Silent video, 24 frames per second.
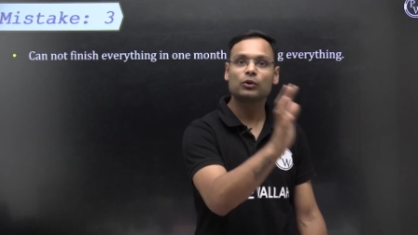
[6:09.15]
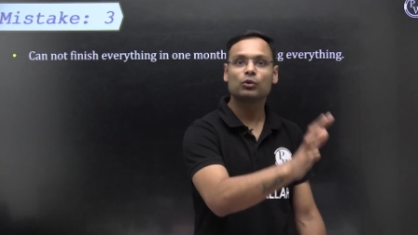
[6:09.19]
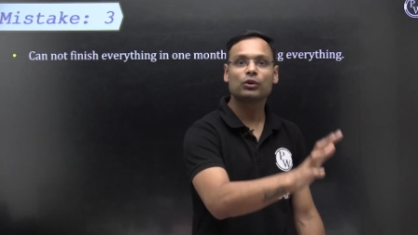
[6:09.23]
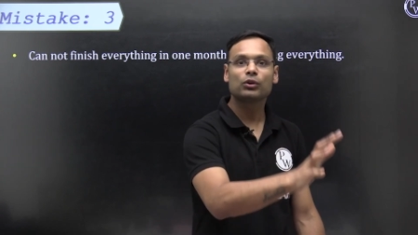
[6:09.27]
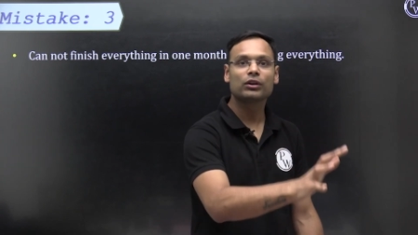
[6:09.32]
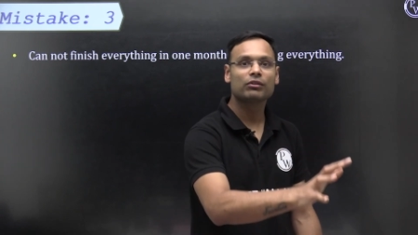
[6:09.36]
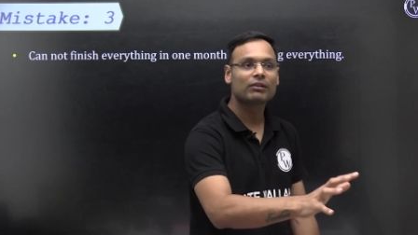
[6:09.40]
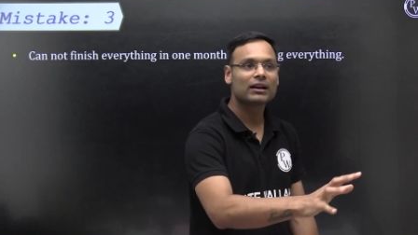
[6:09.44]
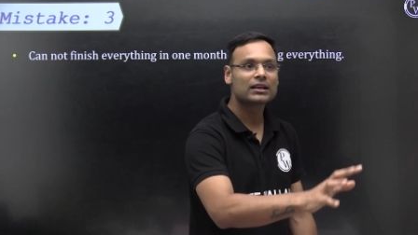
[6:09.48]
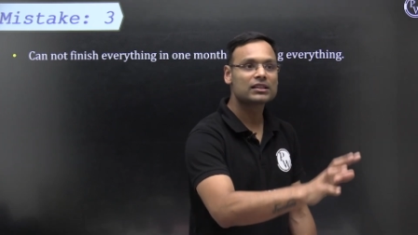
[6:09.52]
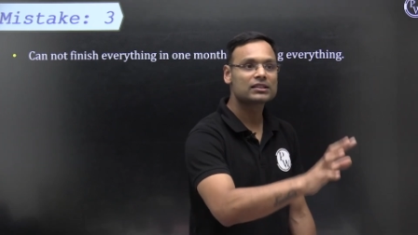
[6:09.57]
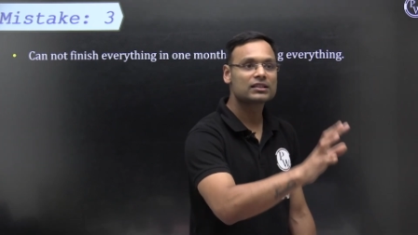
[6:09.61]
to
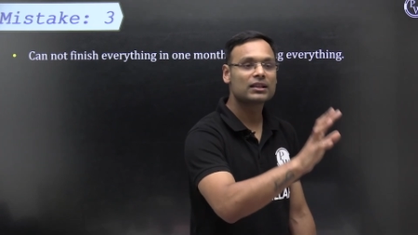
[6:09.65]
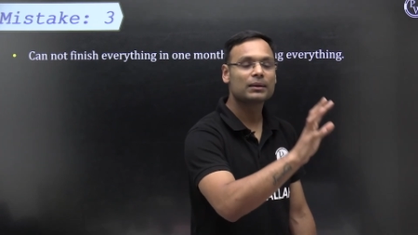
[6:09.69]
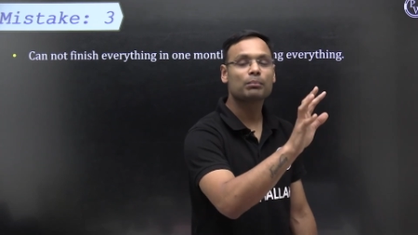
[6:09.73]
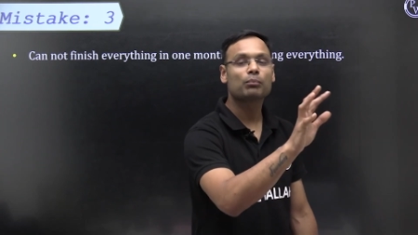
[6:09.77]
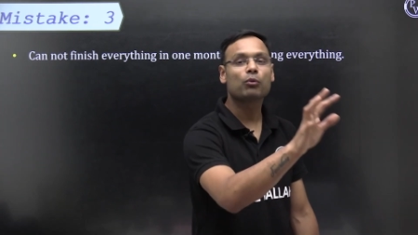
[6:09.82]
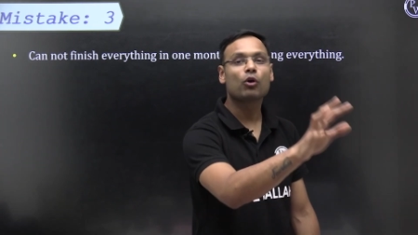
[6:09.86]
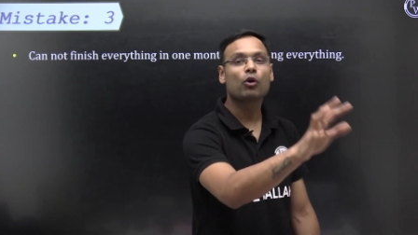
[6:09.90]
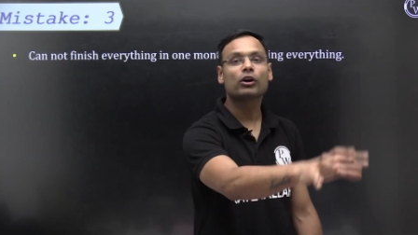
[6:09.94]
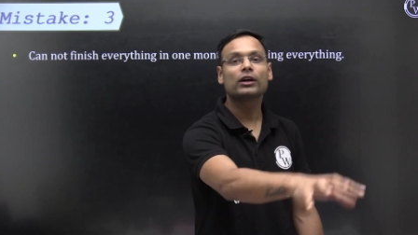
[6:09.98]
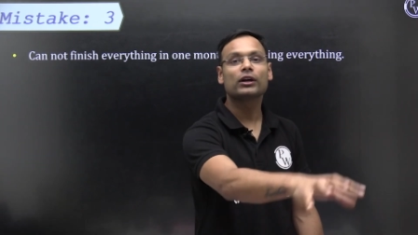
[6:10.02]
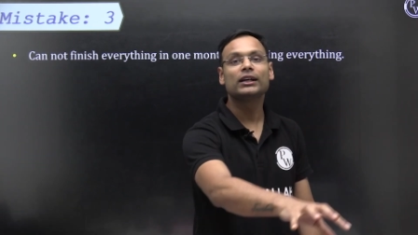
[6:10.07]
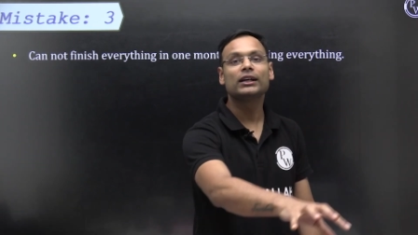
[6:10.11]
revise the
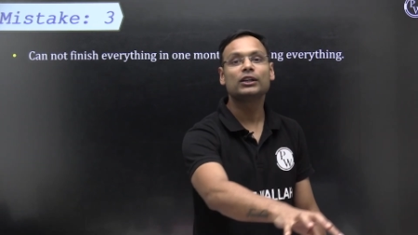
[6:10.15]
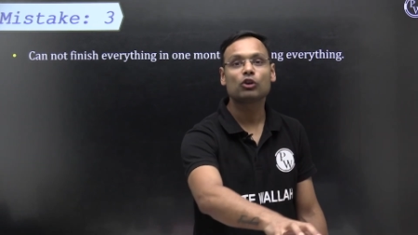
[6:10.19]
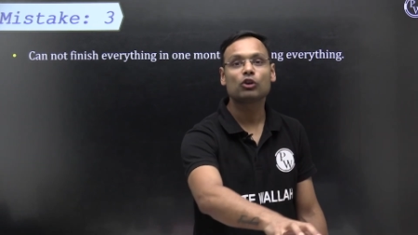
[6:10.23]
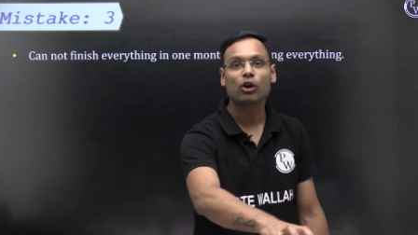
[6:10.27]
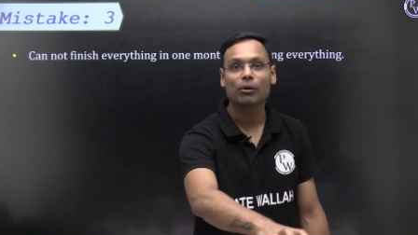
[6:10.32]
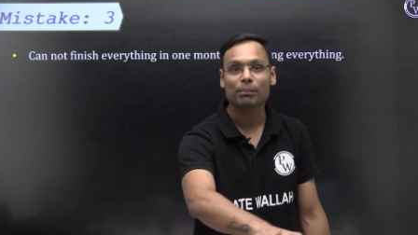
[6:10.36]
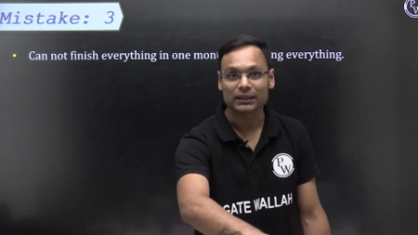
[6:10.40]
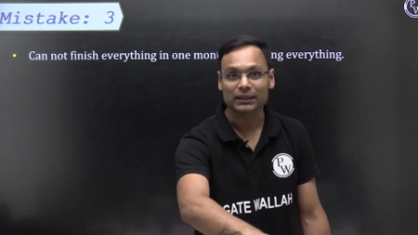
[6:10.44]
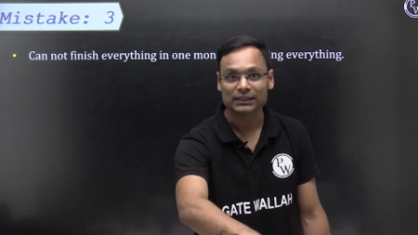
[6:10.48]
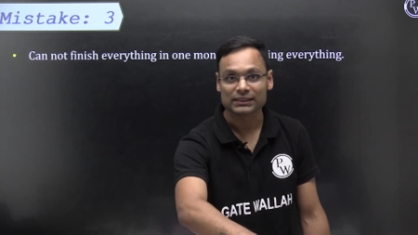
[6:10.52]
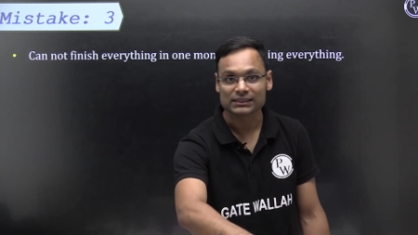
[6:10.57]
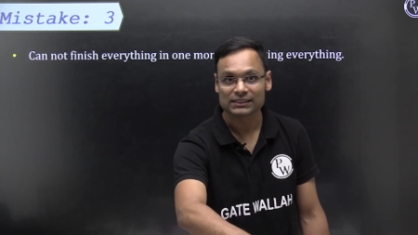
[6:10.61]
important
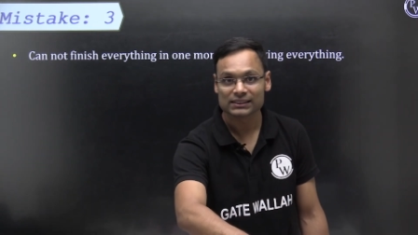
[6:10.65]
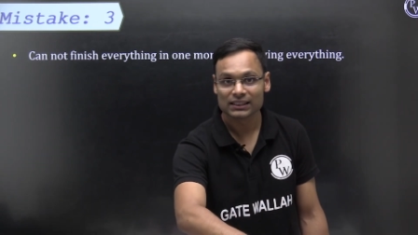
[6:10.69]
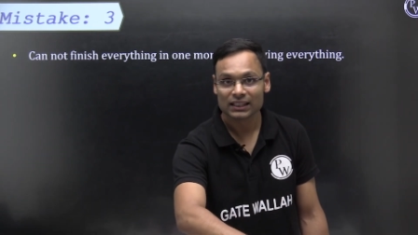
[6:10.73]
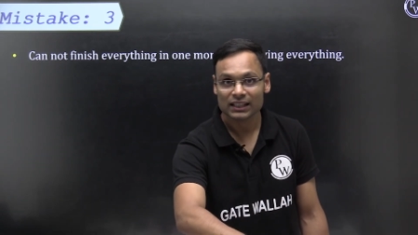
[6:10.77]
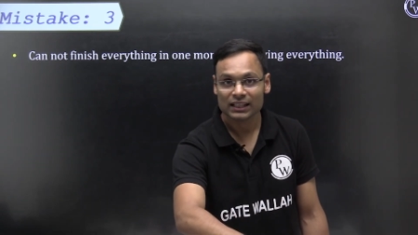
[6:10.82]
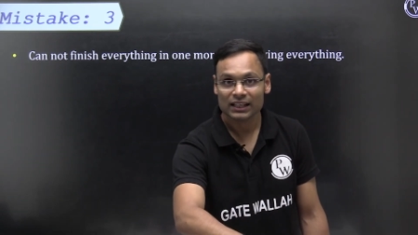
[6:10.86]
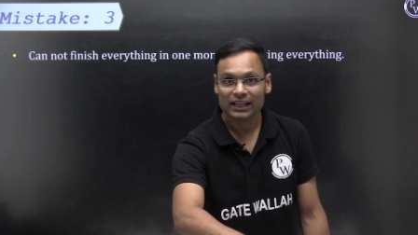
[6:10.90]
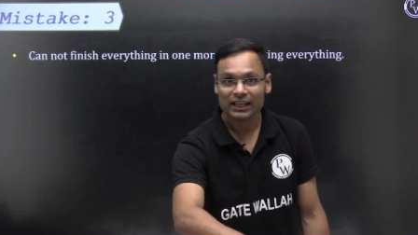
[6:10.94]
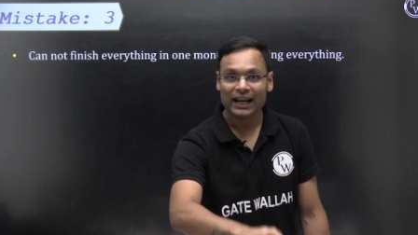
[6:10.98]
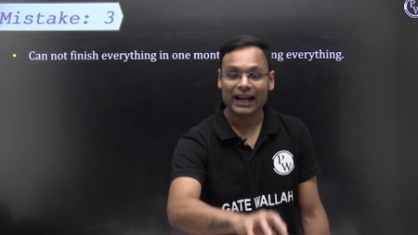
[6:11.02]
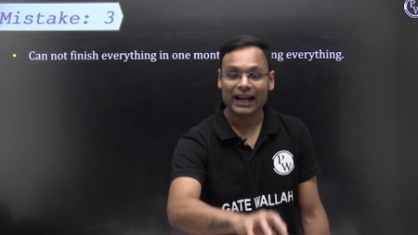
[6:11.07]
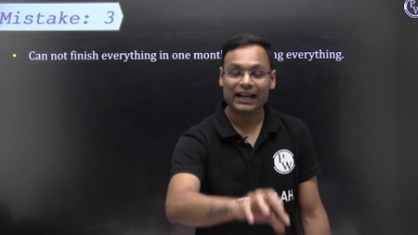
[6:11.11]
topics
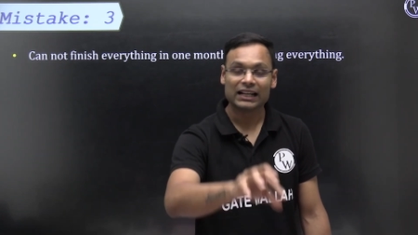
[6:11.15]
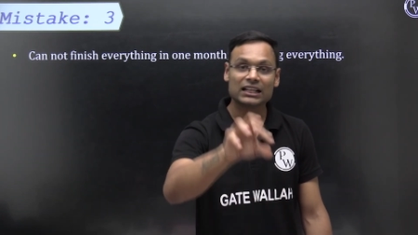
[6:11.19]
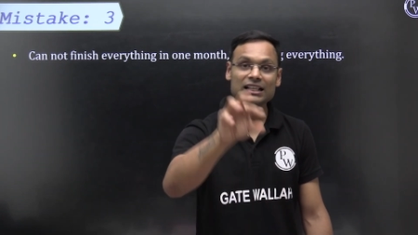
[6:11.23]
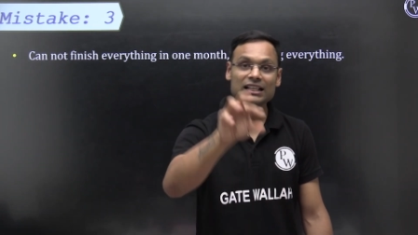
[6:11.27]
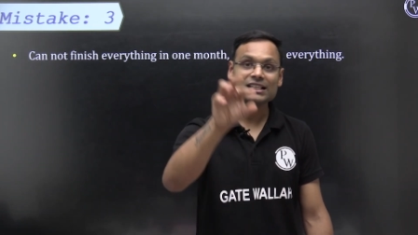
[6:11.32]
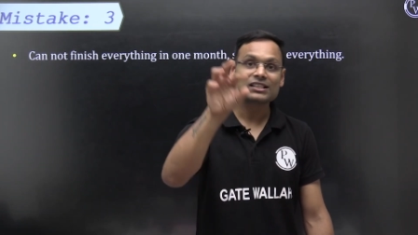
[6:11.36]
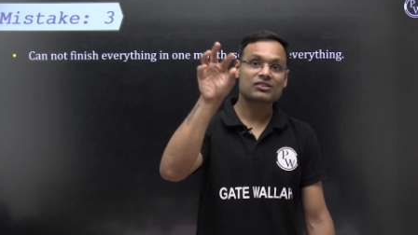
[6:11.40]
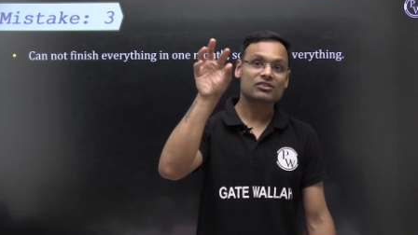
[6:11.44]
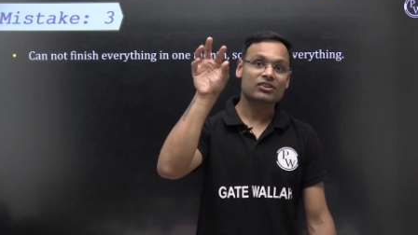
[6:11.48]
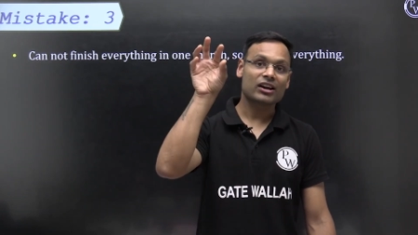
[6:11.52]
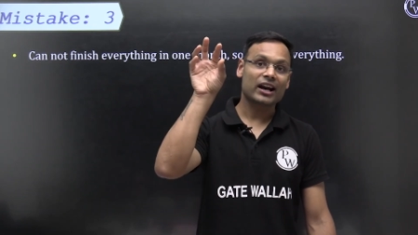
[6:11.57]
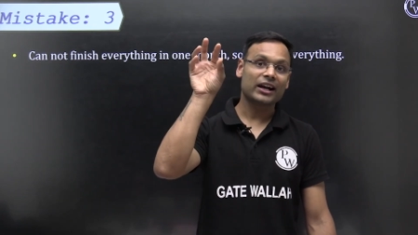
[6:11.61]
at
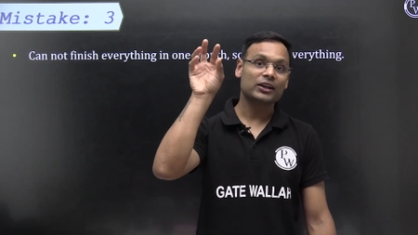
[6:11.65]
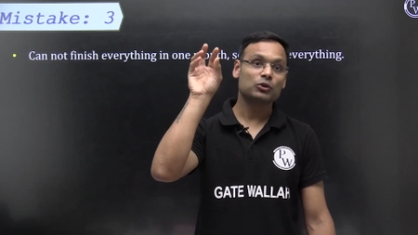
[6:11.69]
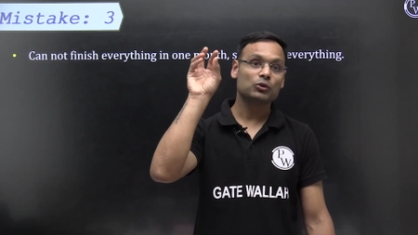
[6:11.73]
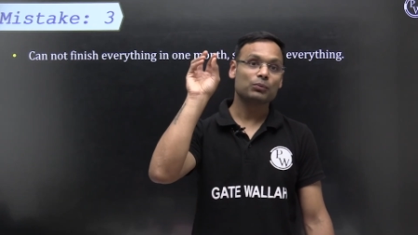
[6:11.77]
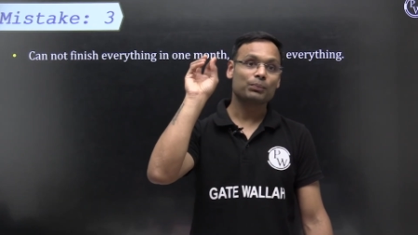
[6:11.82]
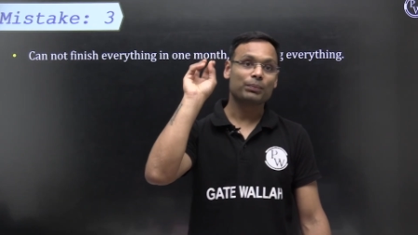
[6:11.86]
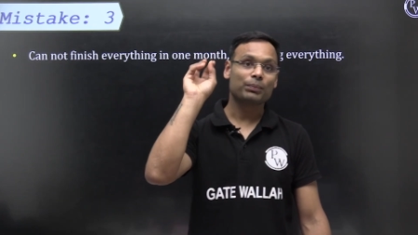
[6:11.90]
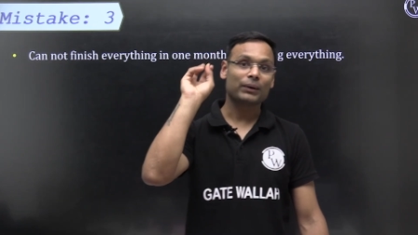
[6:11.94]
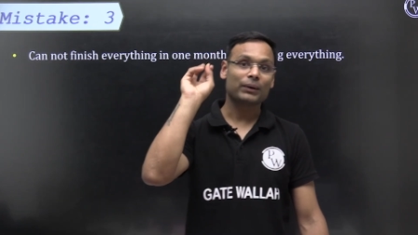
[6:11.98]
least try to